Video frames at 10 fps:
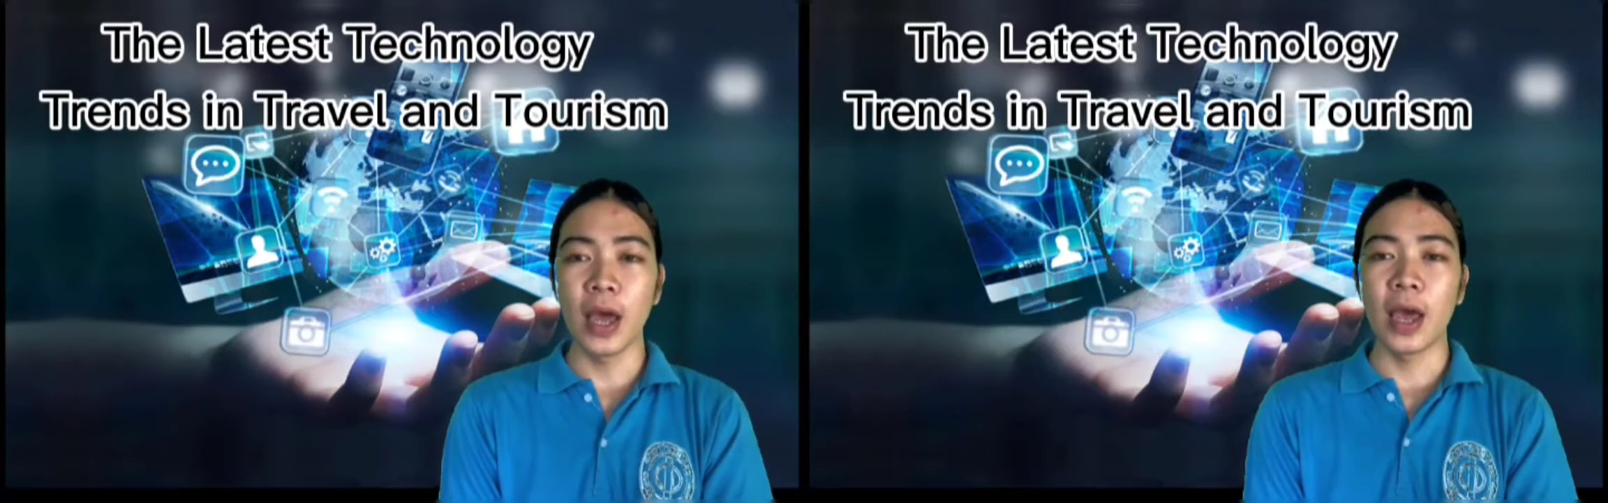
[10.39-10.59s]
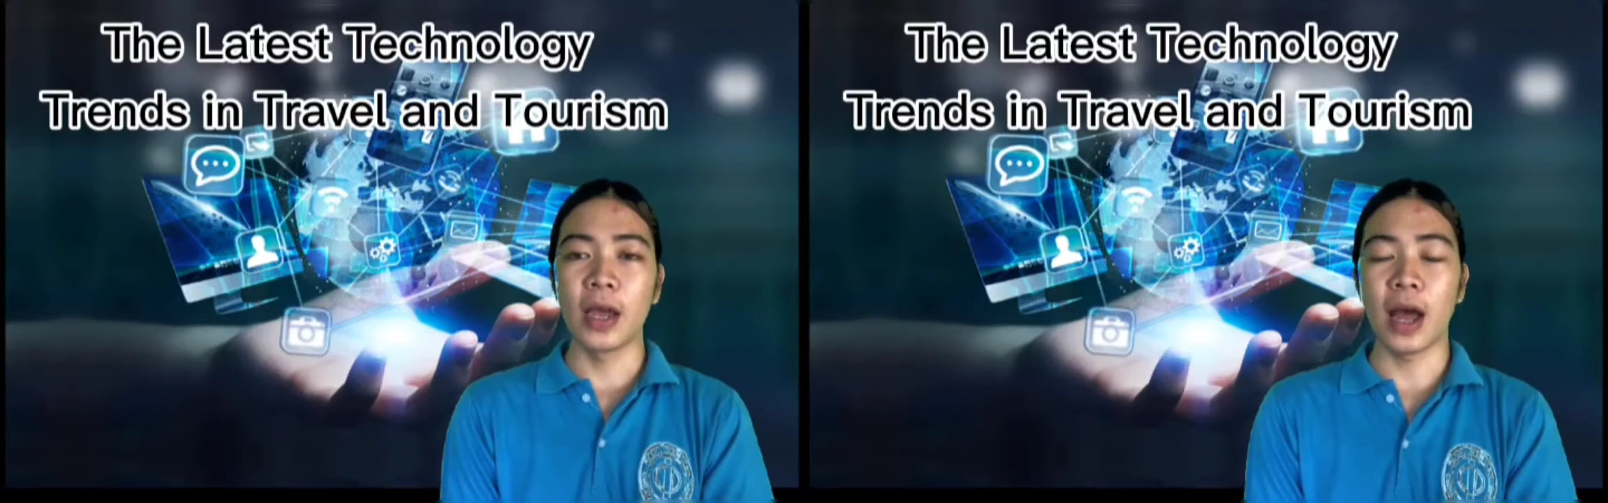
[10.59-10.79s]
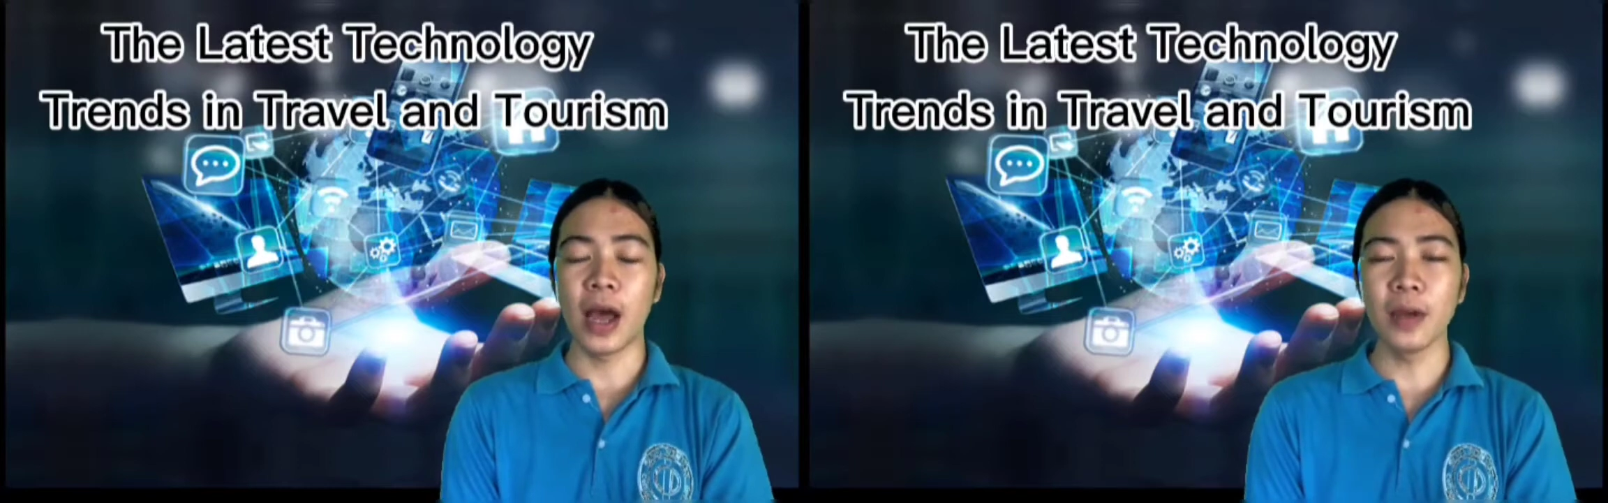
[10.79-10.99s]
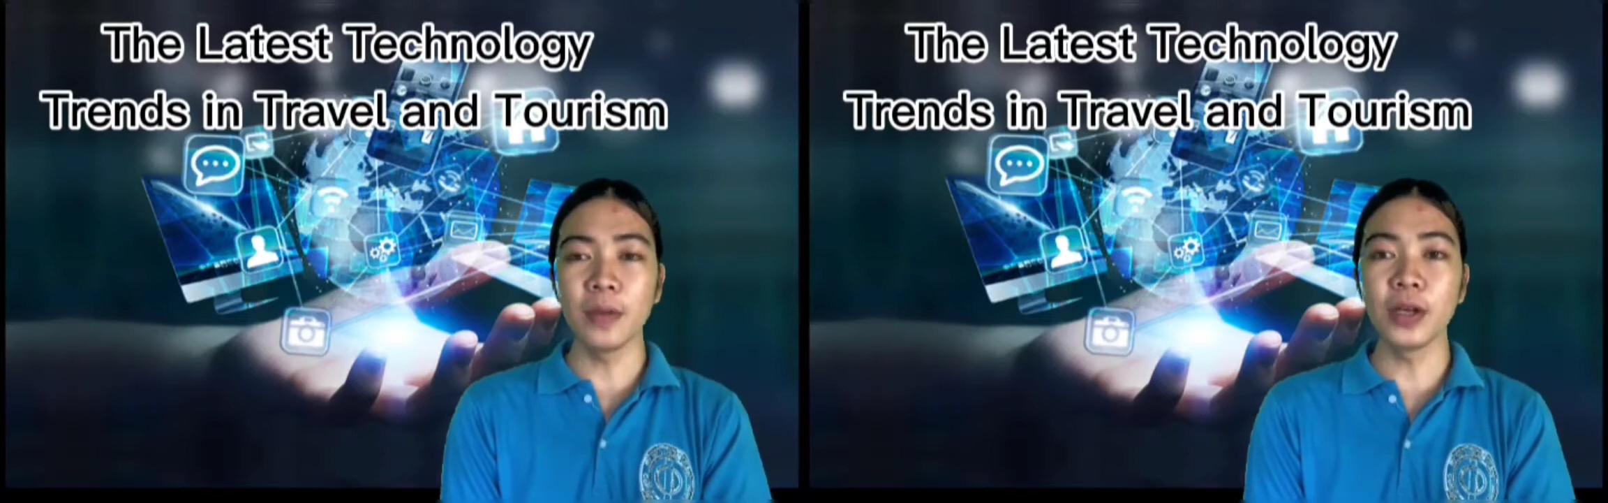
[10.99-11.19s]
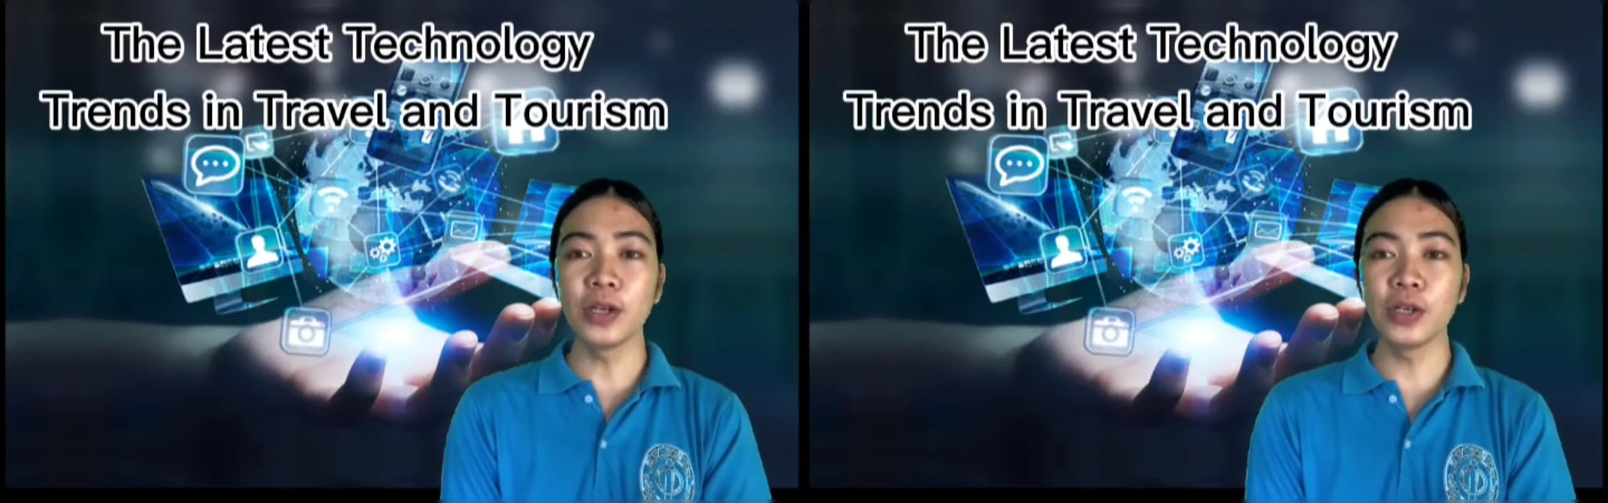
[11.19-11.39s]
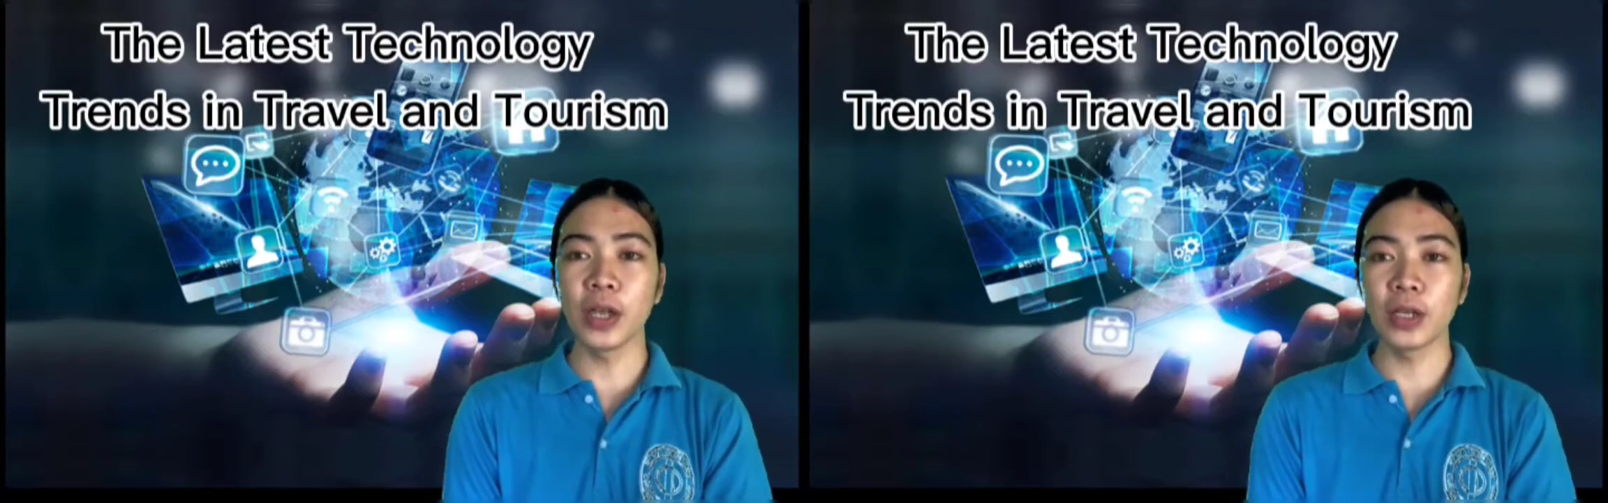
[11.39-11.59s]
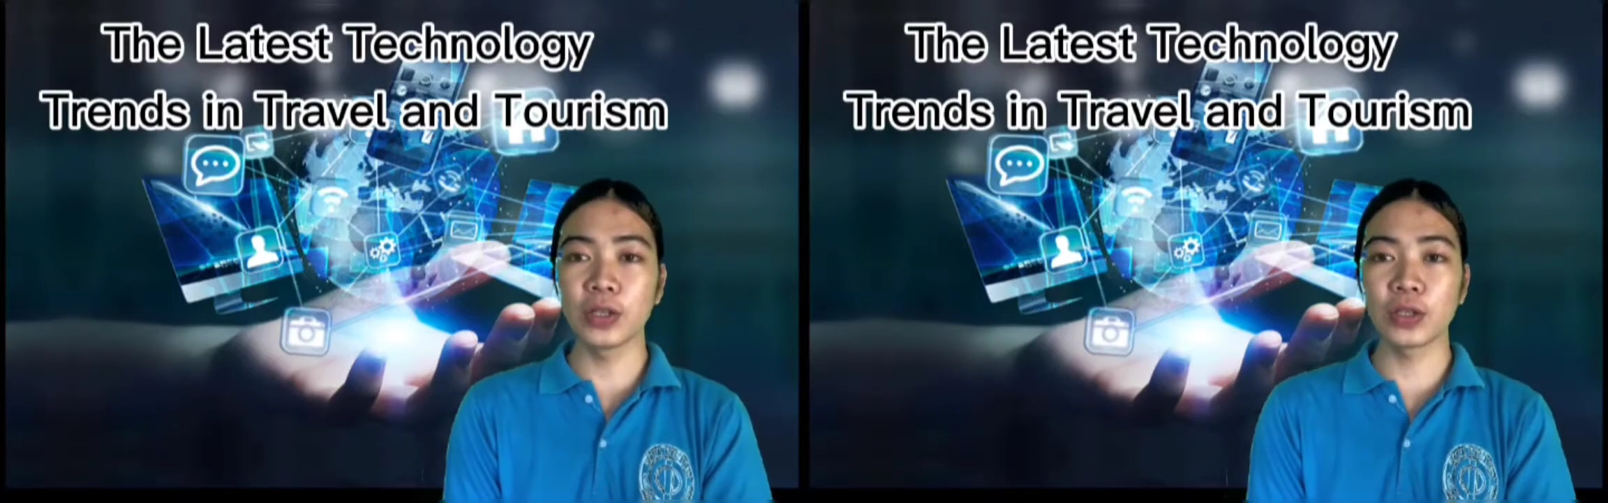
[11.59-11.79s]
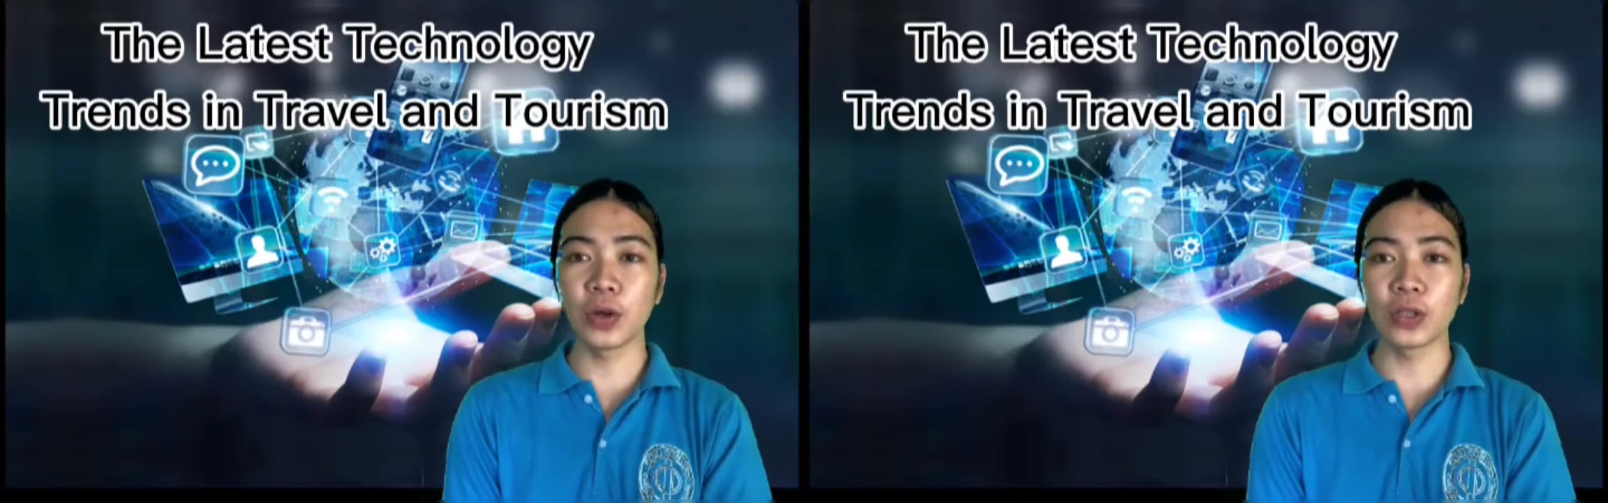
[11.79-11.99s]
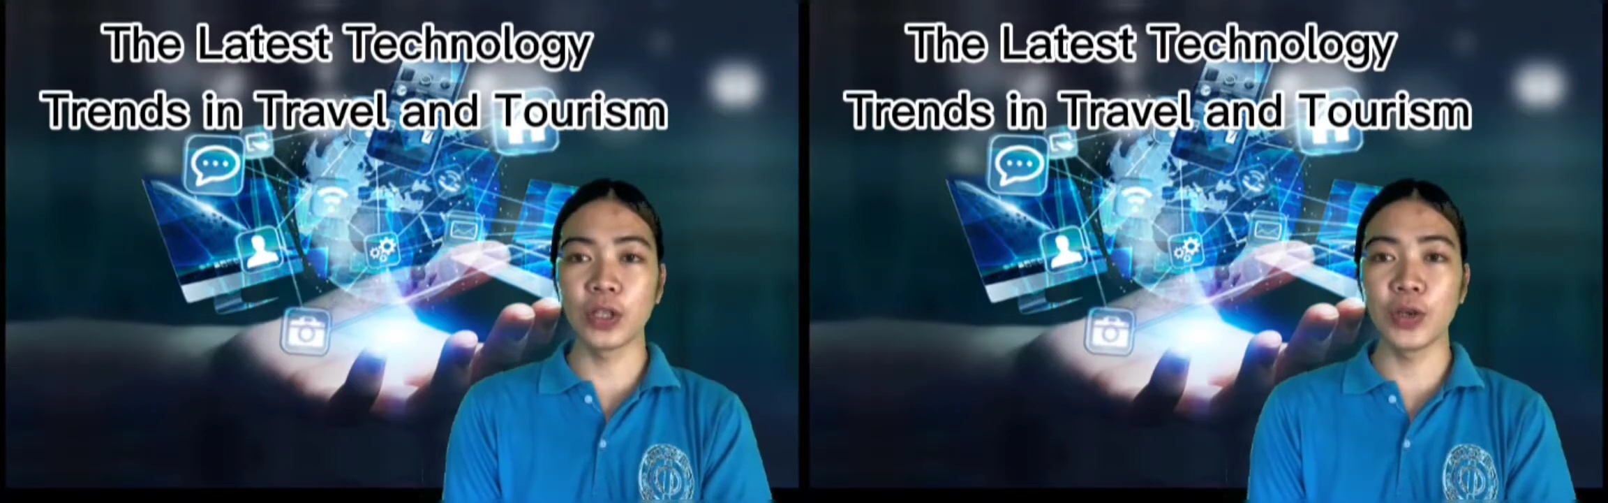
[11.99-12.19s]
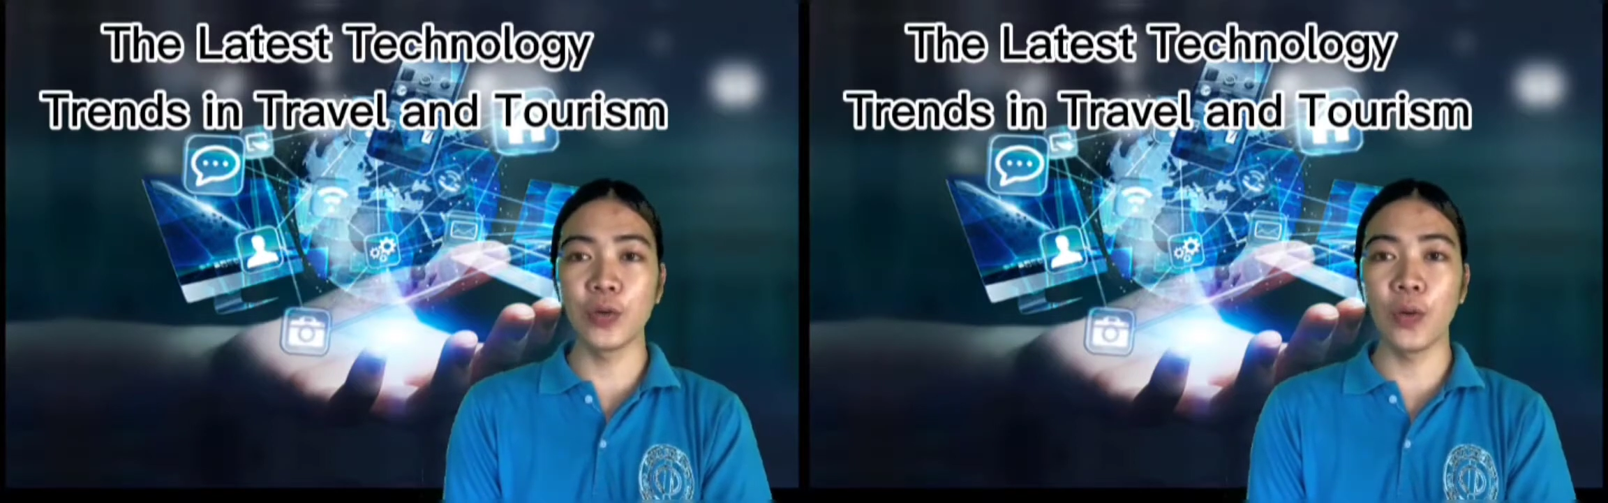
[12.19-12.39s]
and I am here today to talk
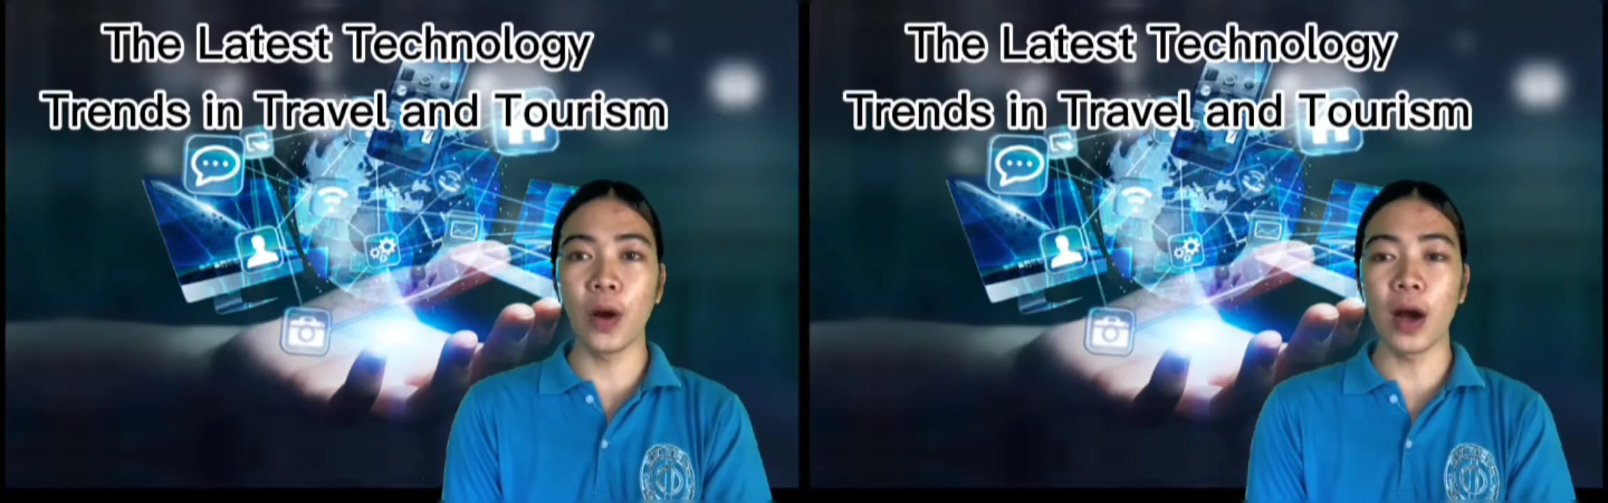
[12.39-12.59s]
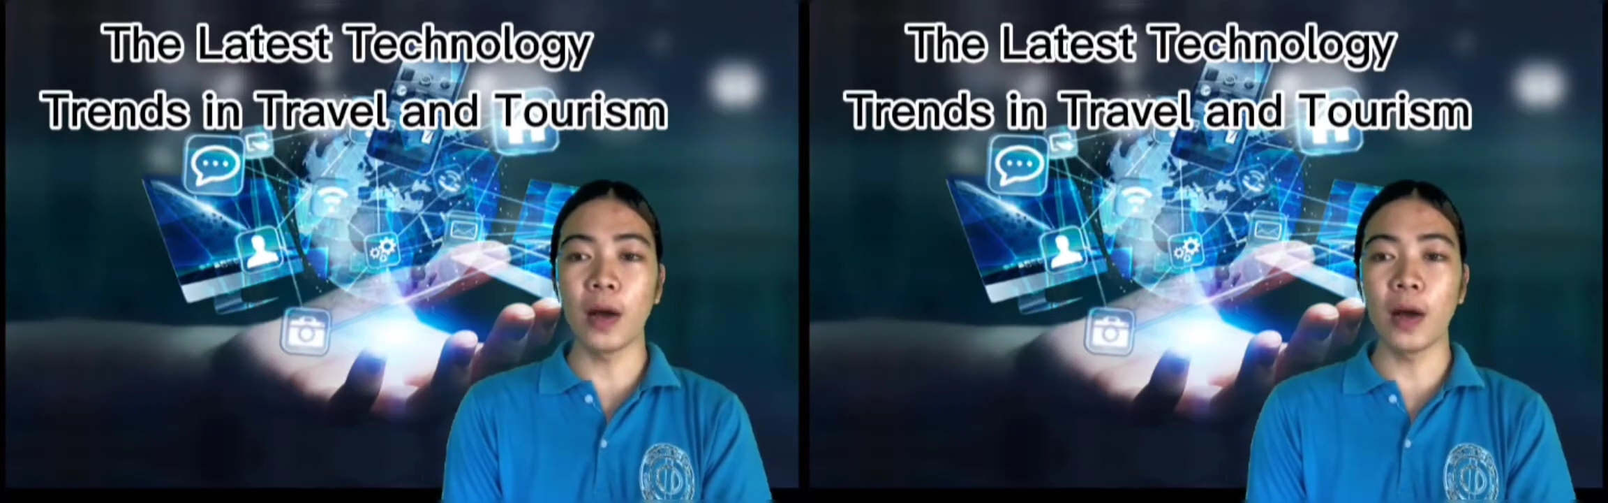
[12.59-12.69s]
to you